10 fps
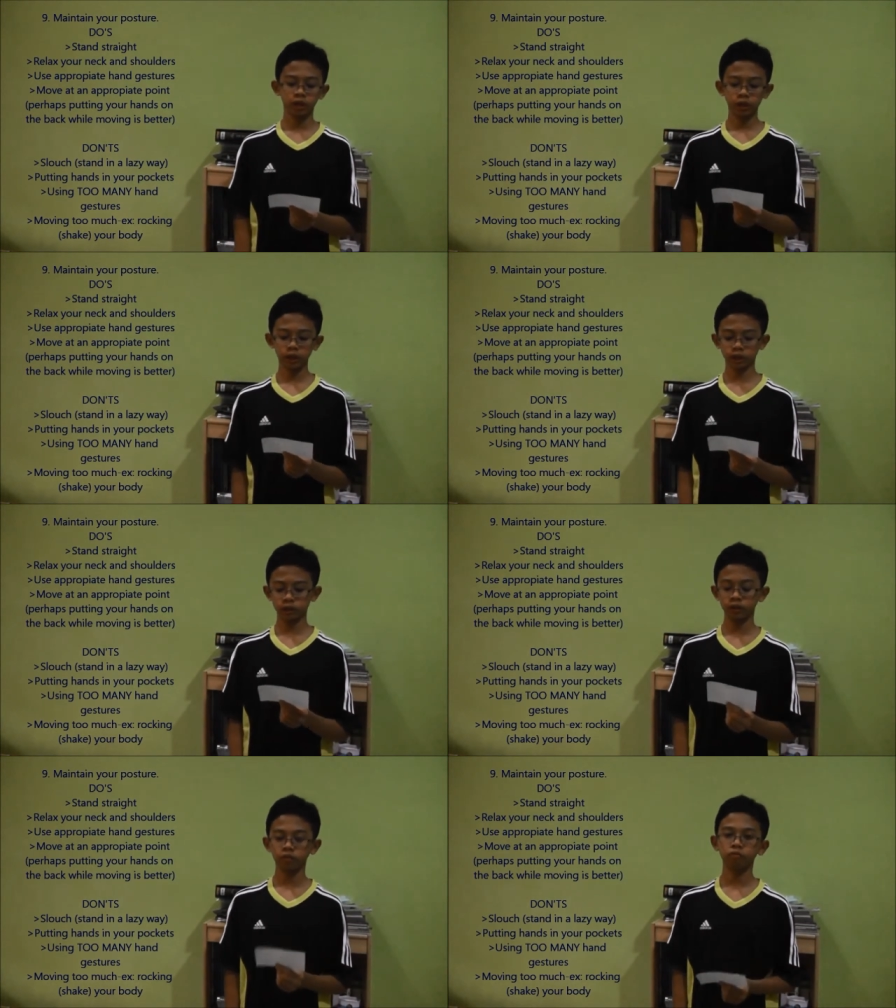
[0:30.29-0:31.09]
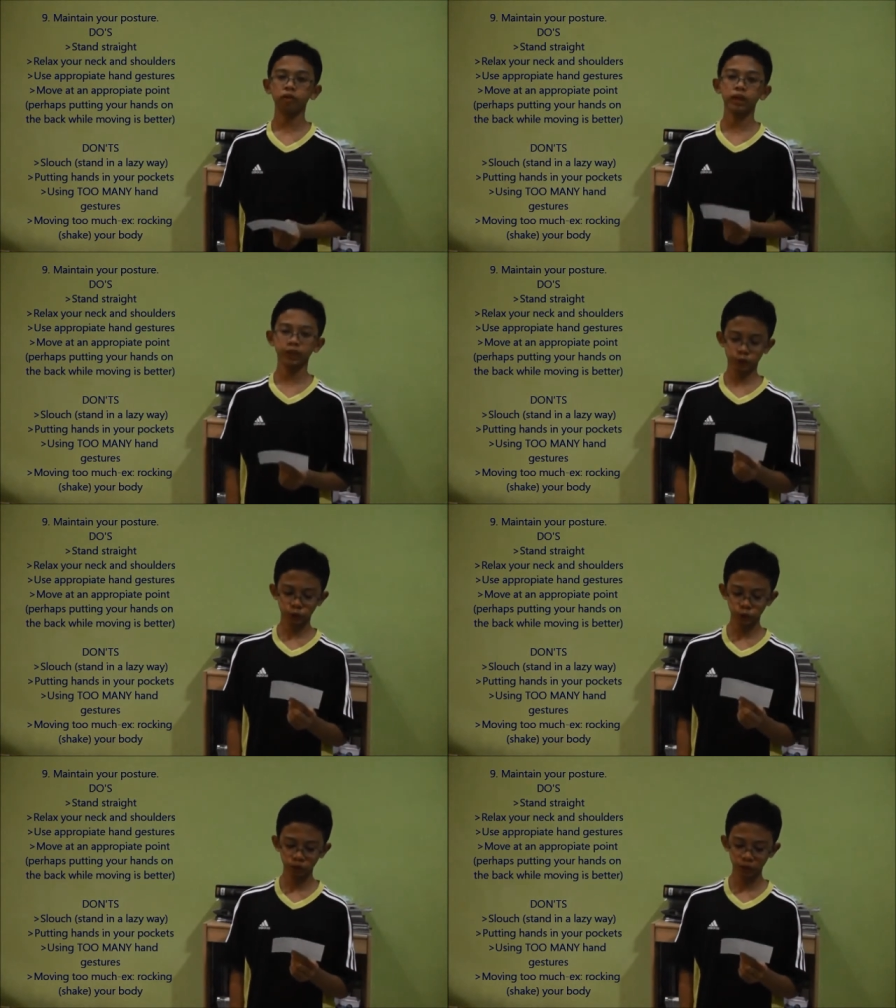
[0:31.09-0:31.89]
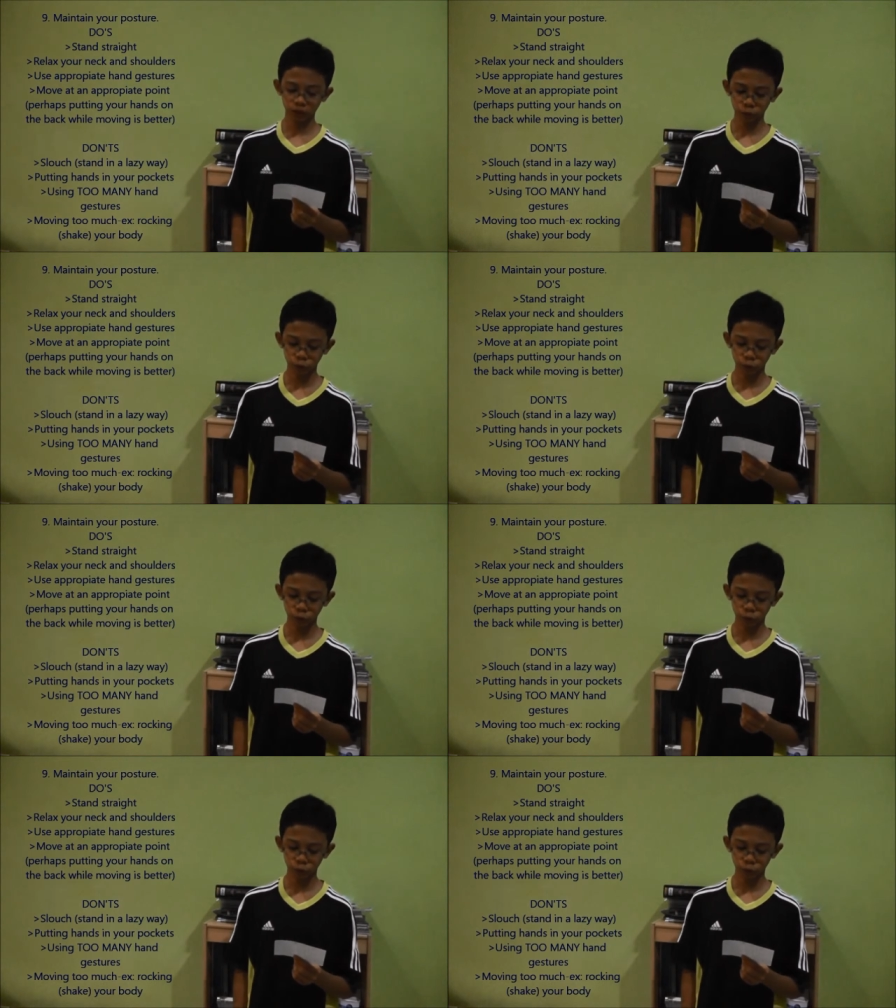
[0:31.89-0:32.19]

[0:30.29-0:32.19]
Next, relax your neck and